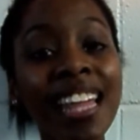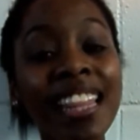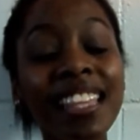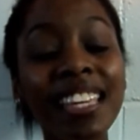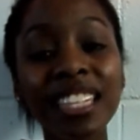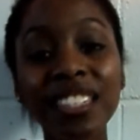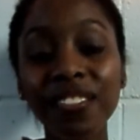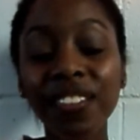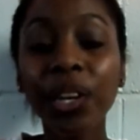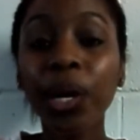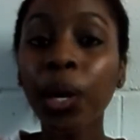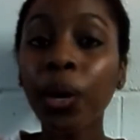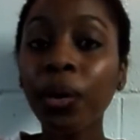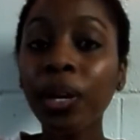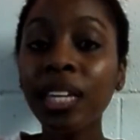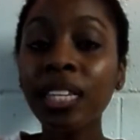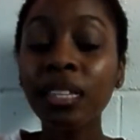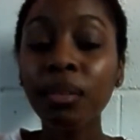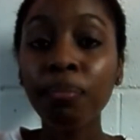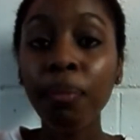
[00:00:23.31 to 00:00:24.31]
this video
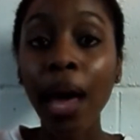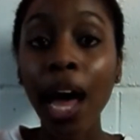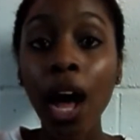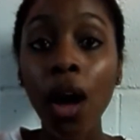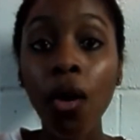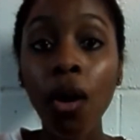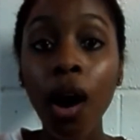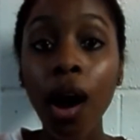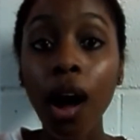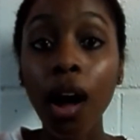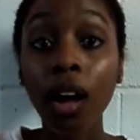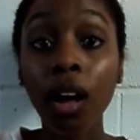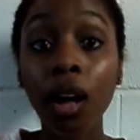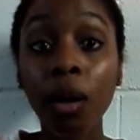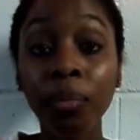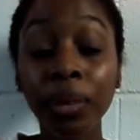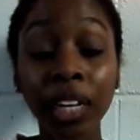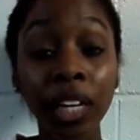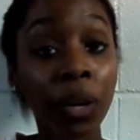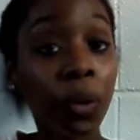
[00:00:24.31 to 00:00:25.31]
is about
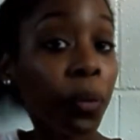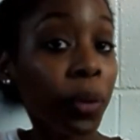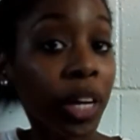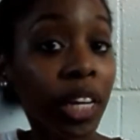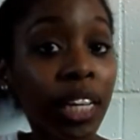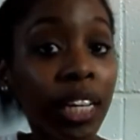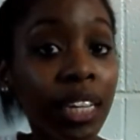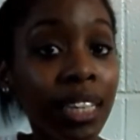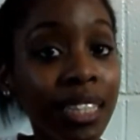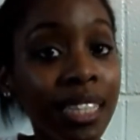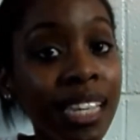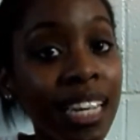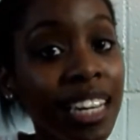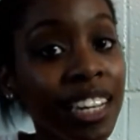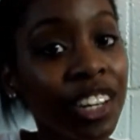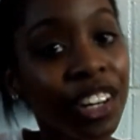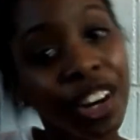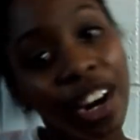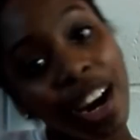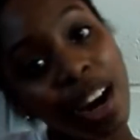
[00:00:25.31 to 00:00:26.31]
ingredients
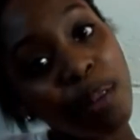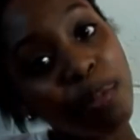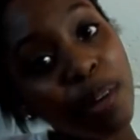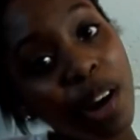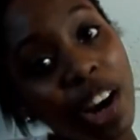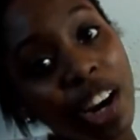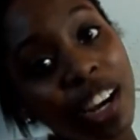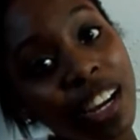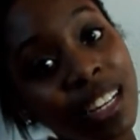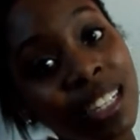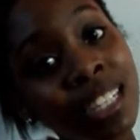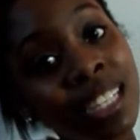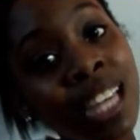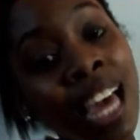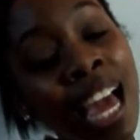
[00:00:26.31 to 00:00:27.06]
in your hair products.